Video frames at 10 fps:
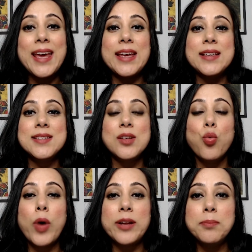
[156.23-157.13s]
is
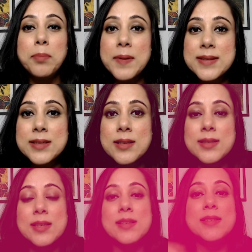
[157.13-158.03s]
when
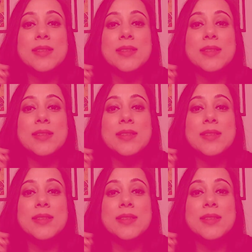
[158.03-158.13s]
businesses,